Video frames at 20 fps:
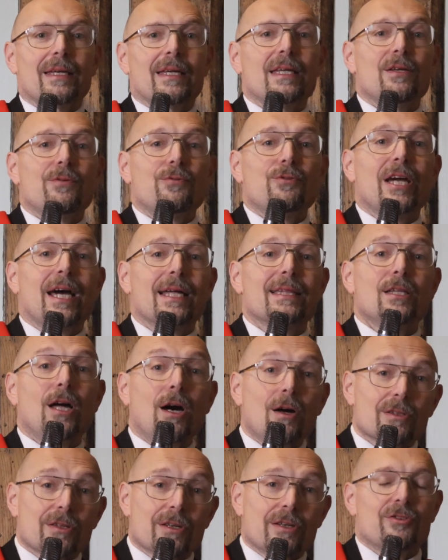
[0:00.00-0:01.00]
If we had
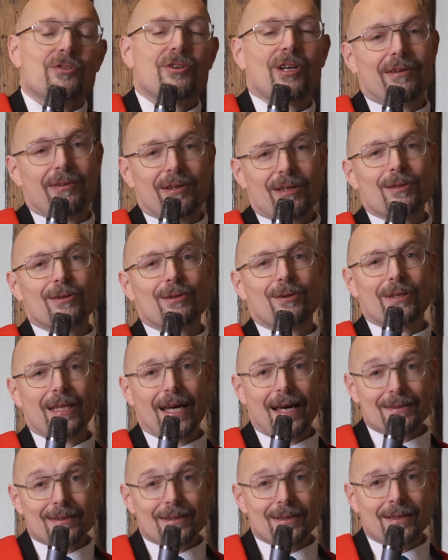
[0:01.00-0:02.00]
not genuinely thought
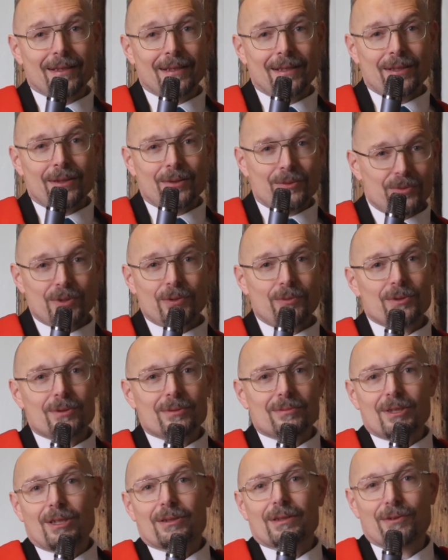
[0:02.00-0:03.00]
that, we would
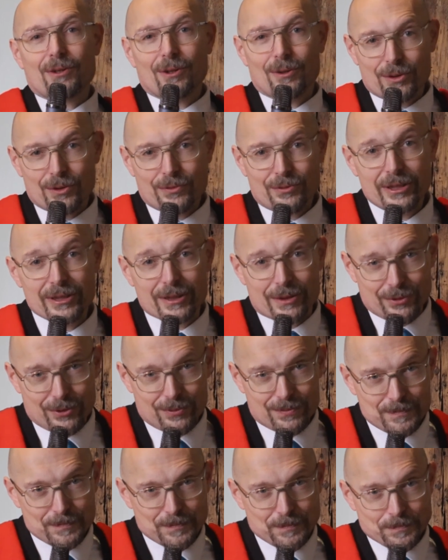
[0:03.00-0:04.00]
not have called you for interview.
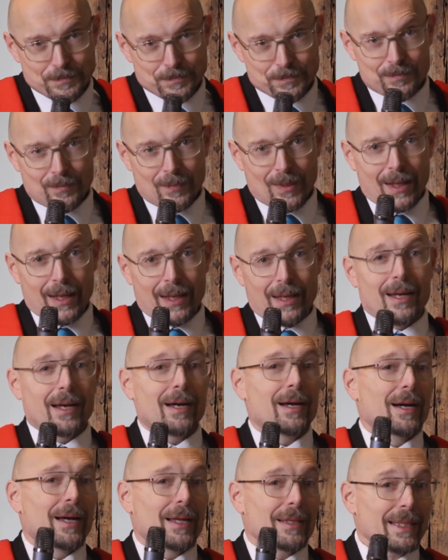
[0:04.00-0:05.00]

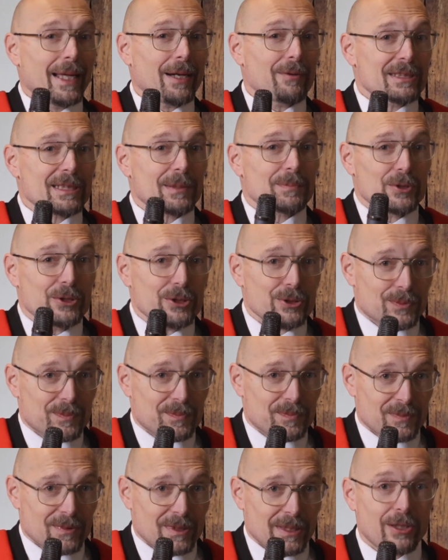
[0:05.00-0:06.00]
Now it's up to you.
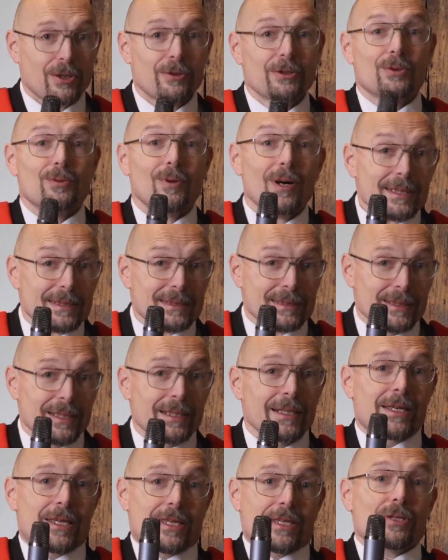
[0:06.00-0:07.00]
According to us,
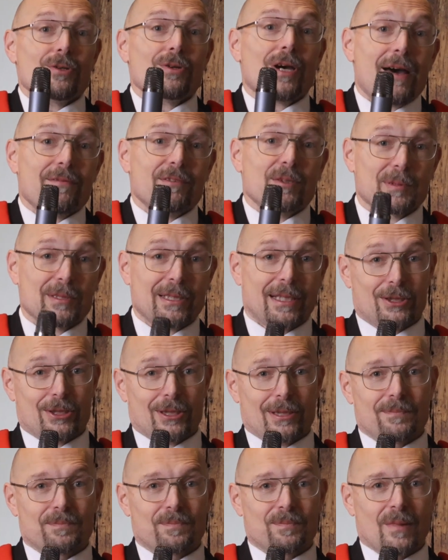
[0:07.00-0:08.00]
you have the
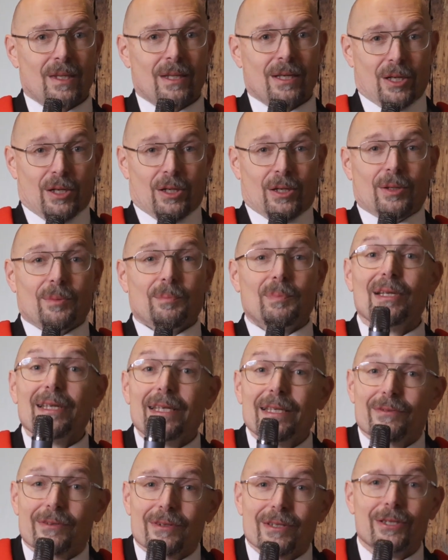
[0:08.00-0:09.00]
potential.
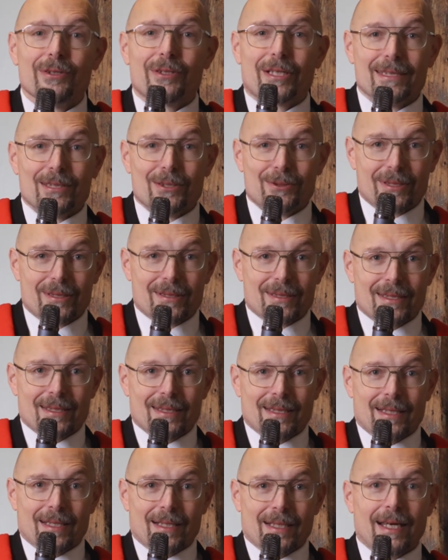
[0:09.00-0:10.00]
Believe you can do it
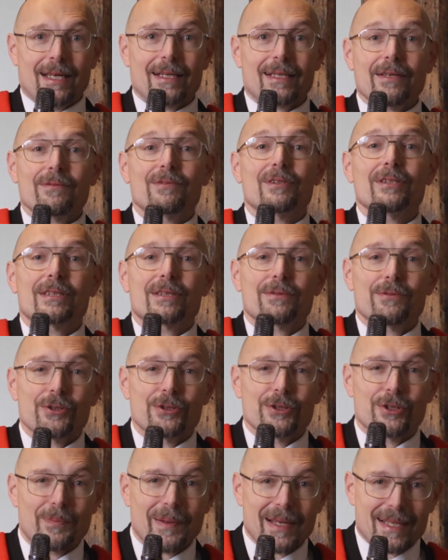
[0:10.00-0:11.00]
and give the interview
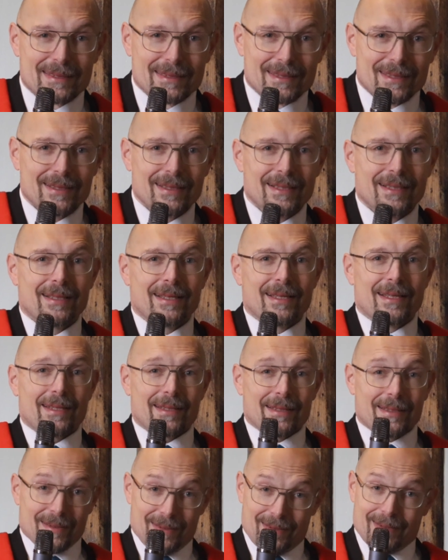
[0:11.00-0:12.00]
your best.
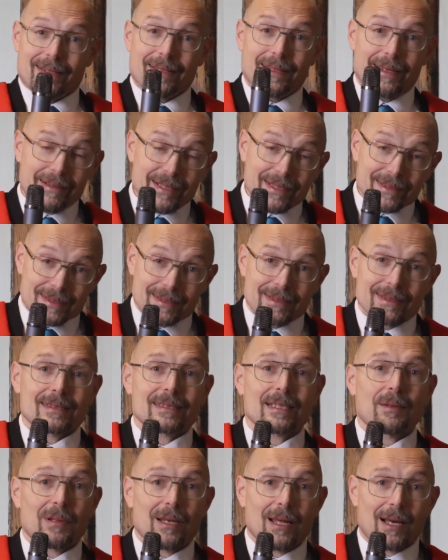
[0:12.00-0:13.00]
There is
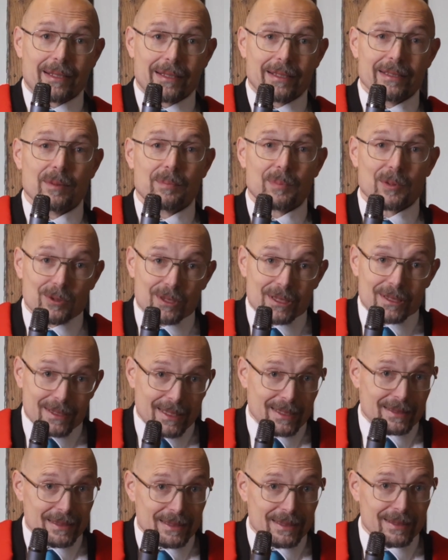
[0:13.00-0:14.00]
some luck in the process,
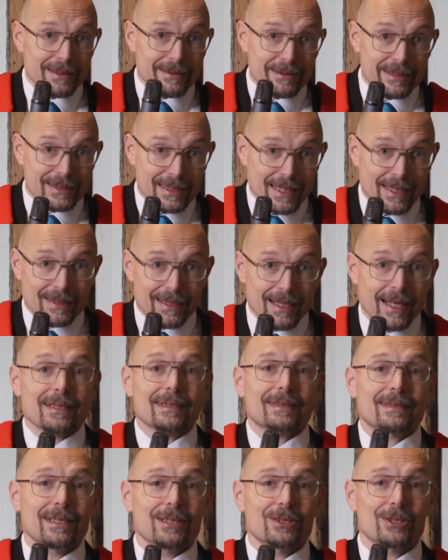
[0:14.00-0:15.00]
as indeed there is at any
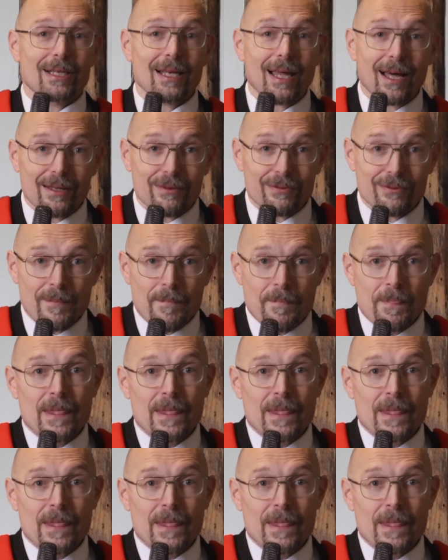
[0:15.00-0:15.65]
stage in life.